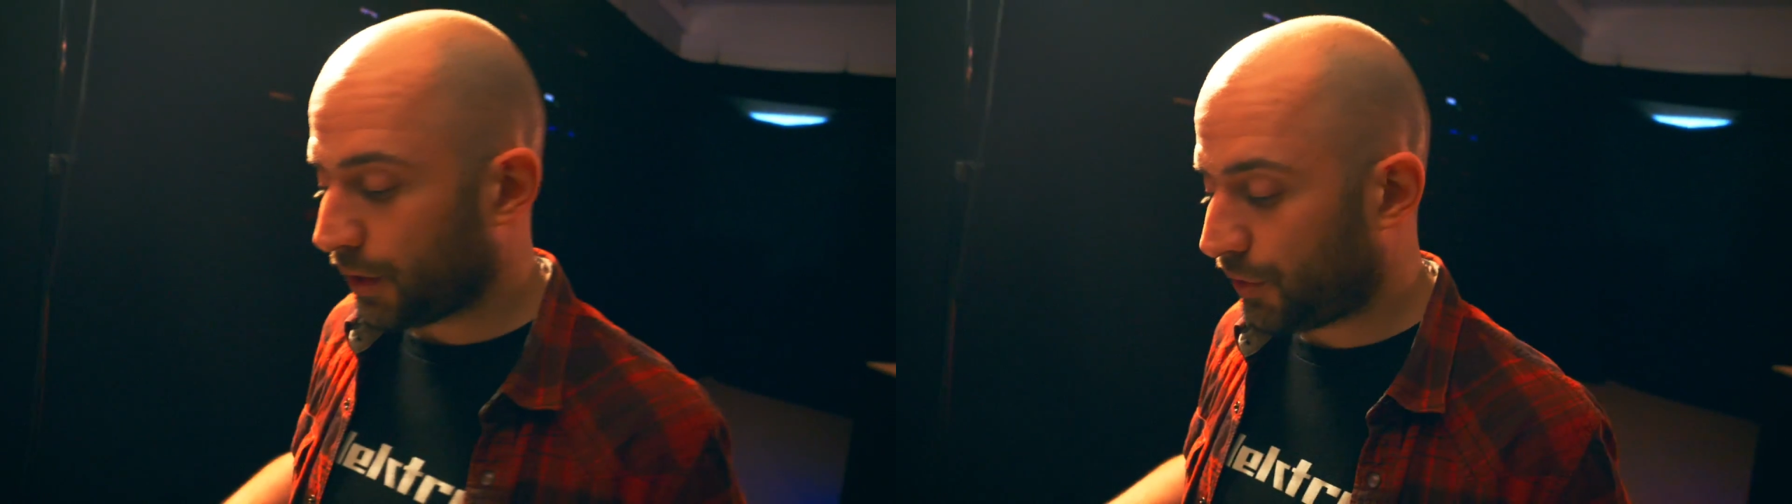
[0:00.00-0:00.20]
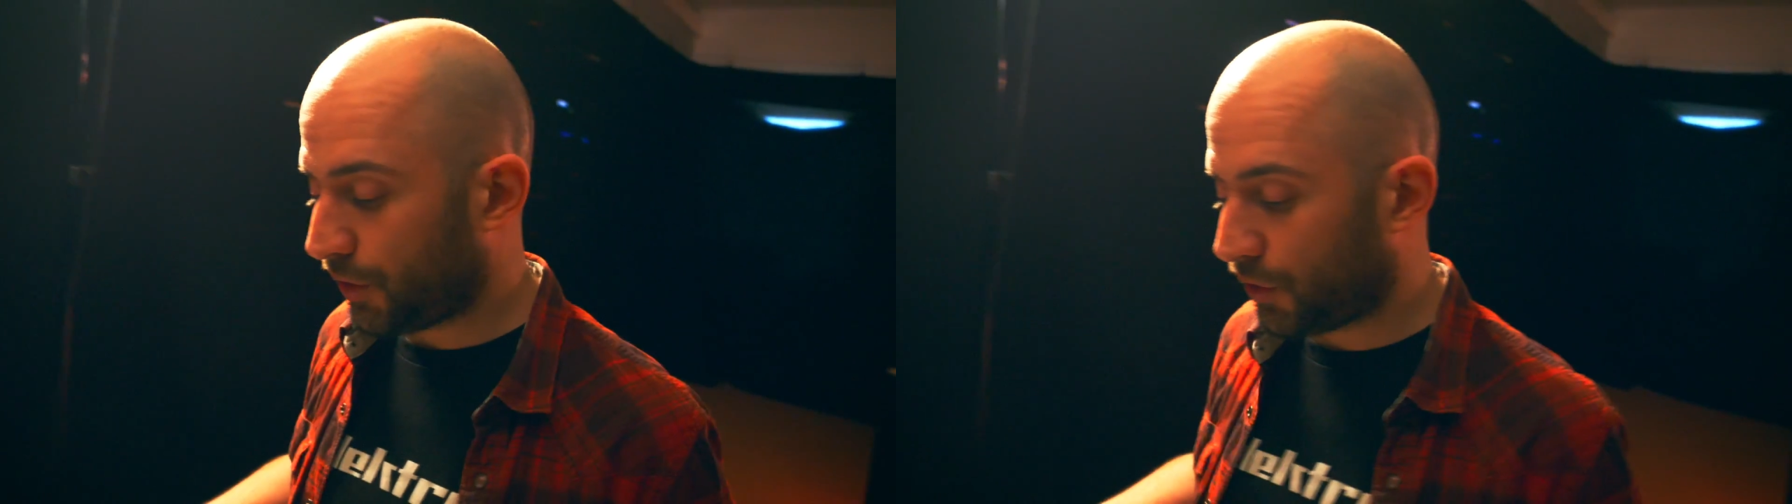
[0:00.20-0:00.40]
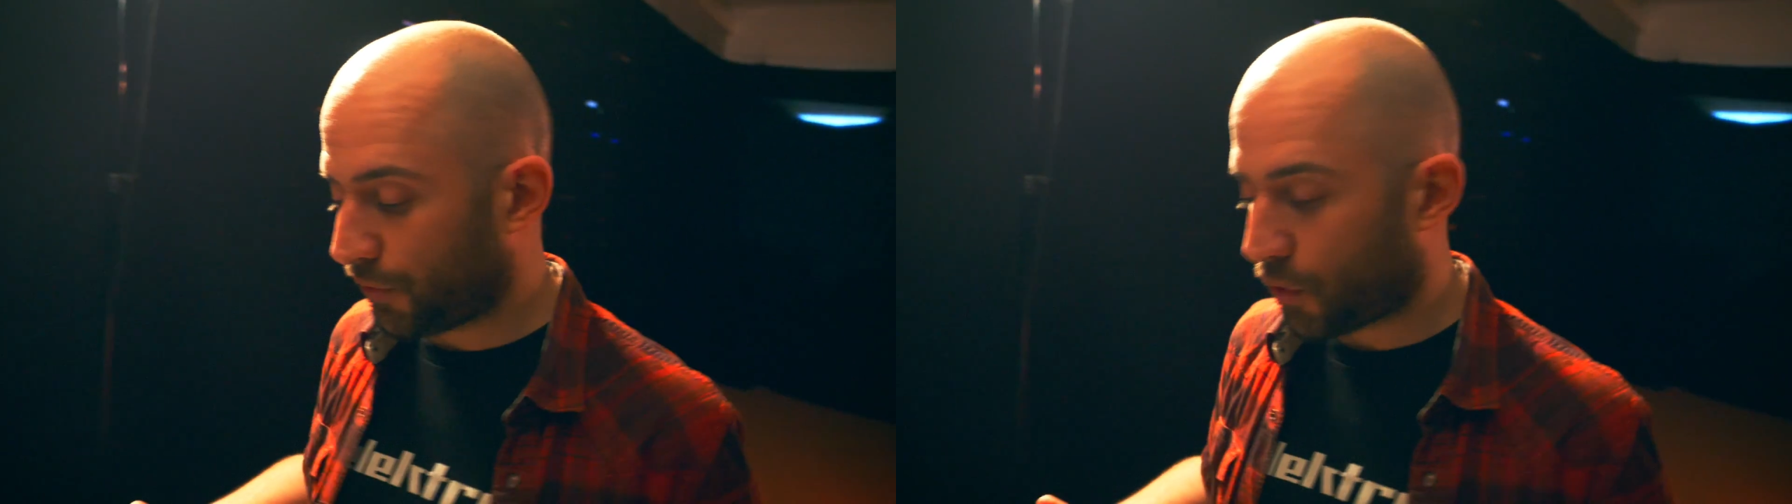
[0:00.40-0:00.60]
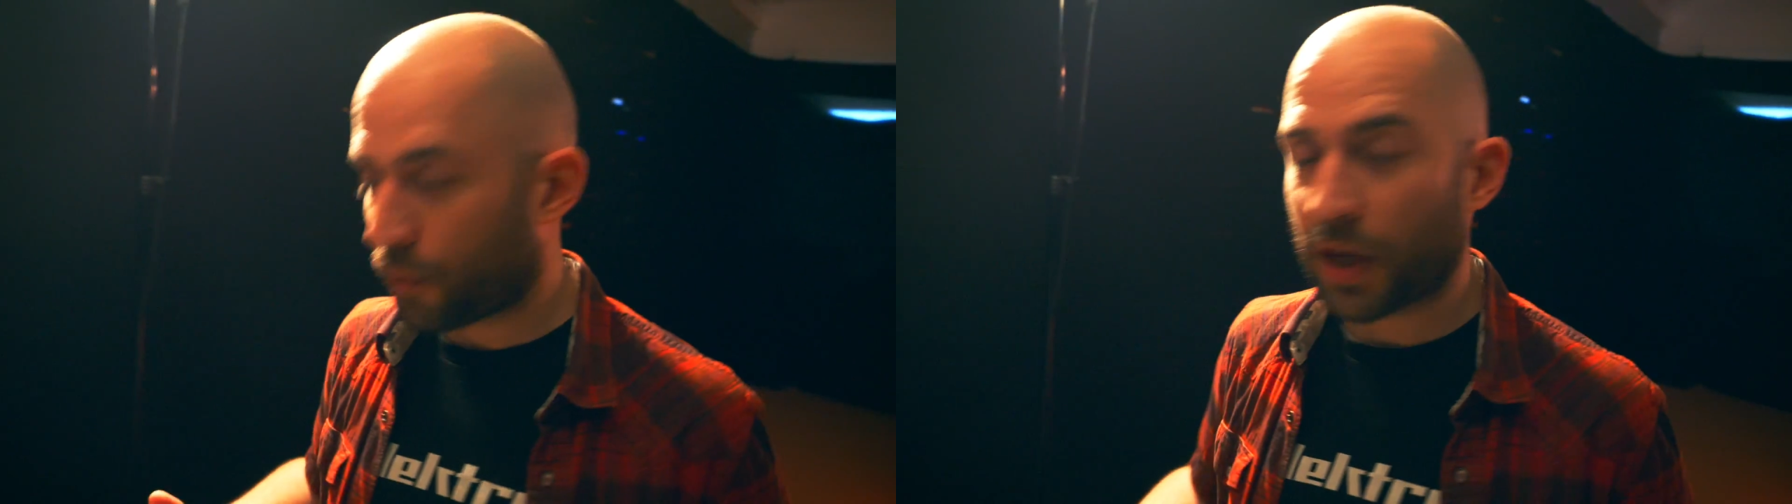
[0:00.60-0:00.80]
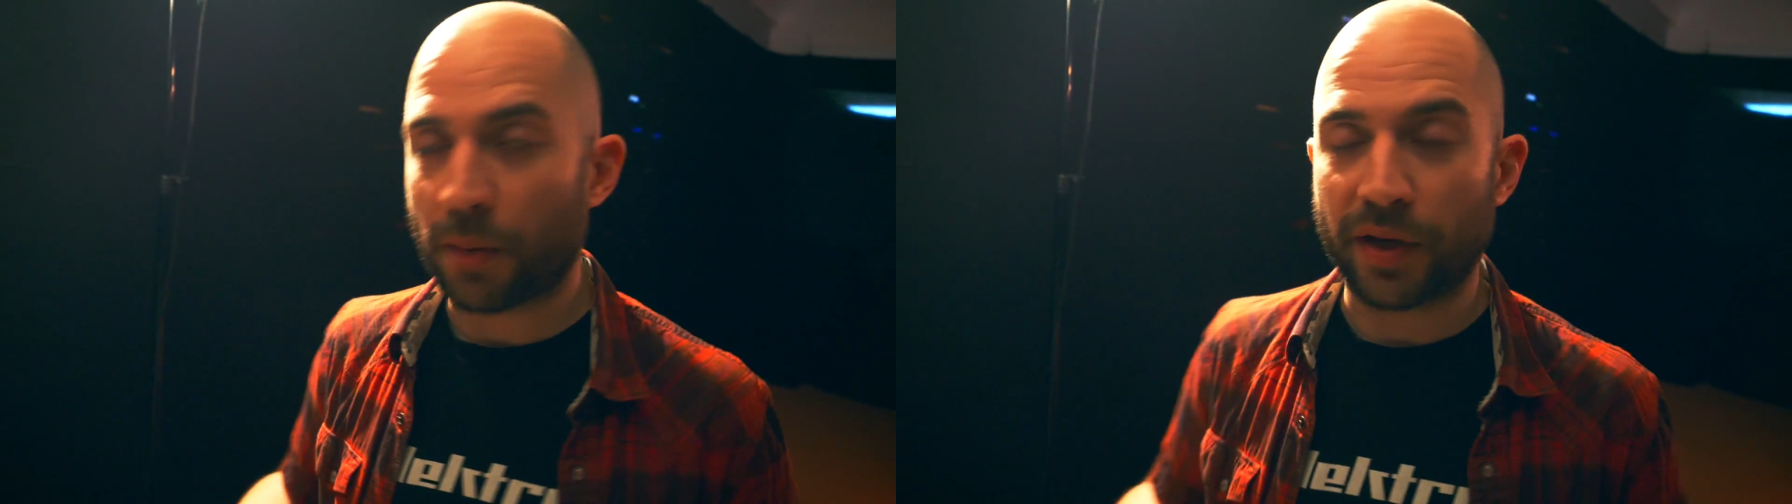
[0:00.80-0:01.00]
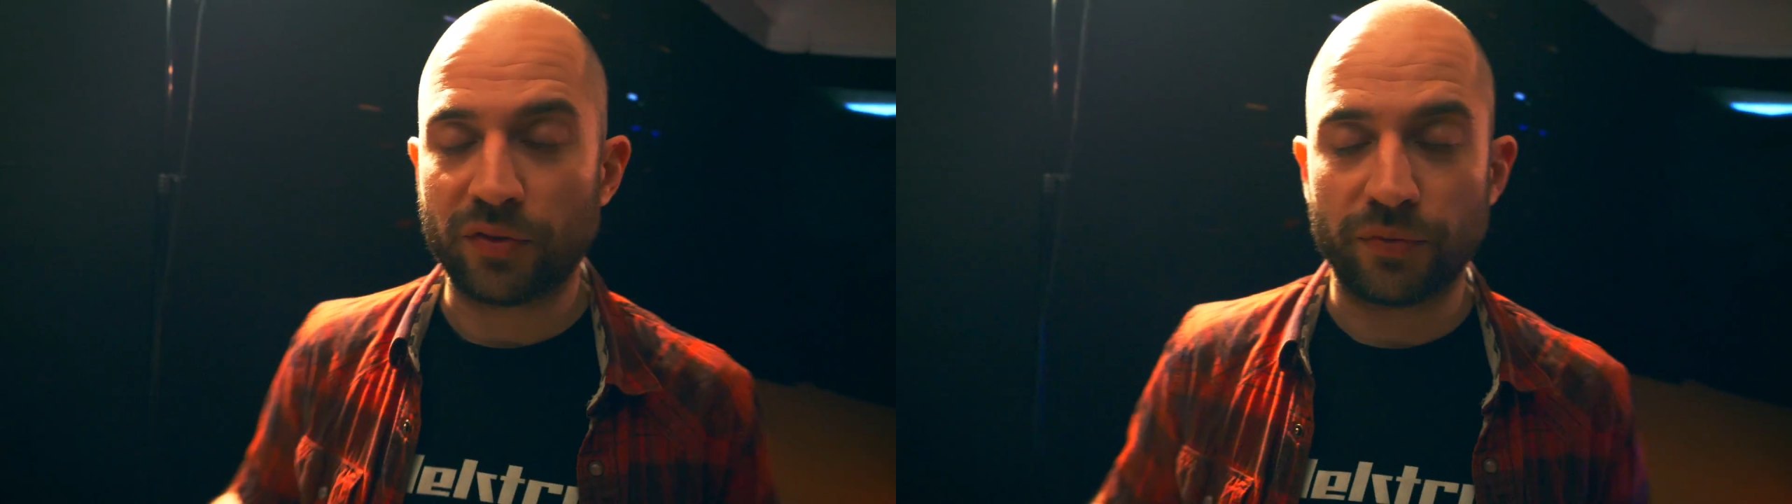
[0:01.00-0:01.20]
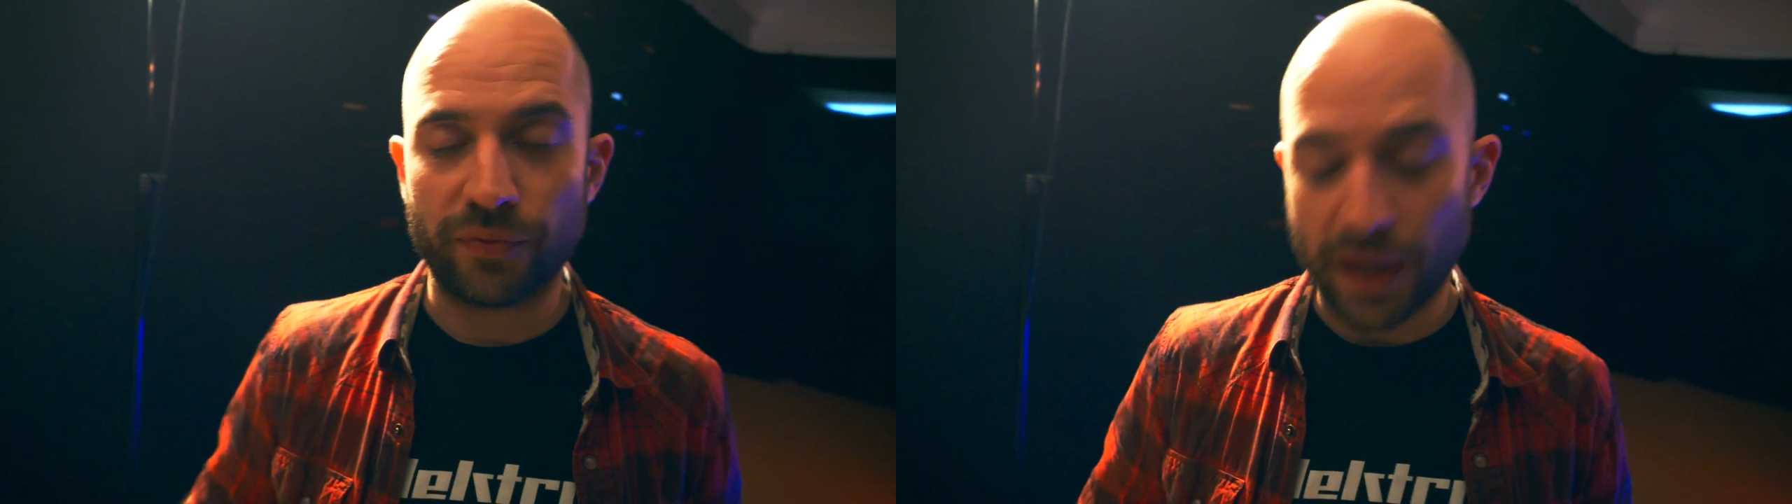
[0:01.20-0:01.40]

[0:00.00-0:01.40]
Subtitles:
64 megabytes of